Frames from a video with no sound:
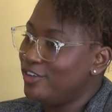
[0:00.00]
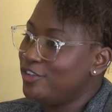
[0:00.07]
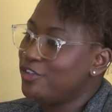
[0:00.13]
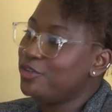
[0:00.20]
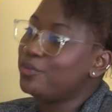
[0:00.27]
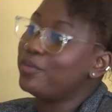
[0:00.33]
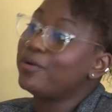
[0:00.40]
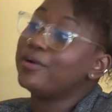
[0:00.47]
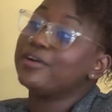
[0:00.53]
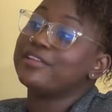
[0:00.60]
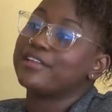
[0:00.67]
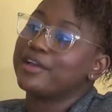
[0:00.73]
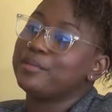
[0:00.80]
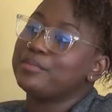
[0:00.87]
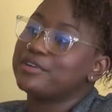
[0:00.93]
you are
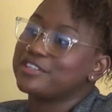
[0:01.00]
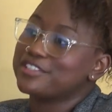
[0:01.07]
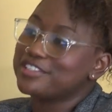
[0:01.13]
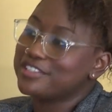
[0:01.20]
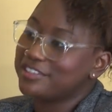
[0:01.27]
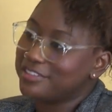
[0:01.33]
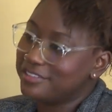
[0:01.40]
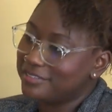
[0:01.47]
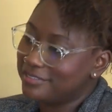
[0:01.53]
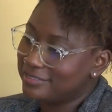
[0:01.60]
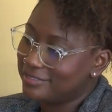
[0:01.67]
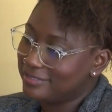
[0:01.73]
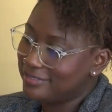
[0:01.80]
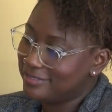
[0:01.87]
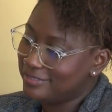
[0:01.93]
that person
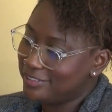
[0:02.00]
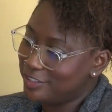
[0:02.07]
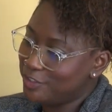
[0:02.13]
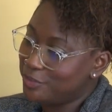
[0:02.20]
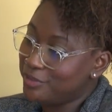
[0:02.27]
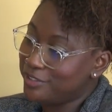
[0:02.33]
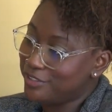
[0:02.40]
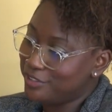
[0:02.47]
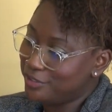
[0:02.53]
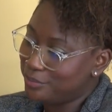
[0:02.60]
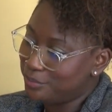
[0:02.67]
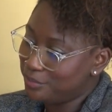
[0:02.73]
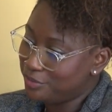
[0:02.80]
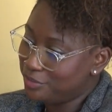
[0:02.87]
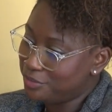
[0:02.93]
that you
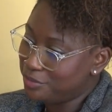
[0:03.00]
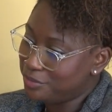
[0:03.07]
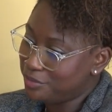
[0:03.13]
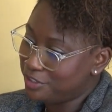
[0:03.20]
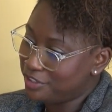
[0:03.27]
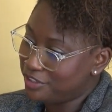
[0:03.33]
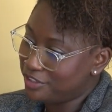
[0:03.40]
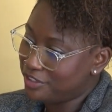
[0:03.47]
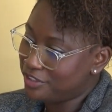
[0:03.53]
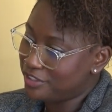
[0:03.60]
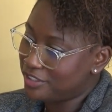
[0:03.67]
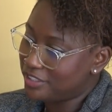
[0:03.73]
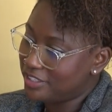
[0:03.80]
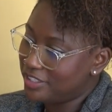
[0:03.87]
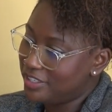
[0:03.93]
needed when you were
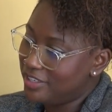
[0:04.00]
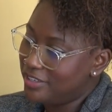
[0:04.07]
younger.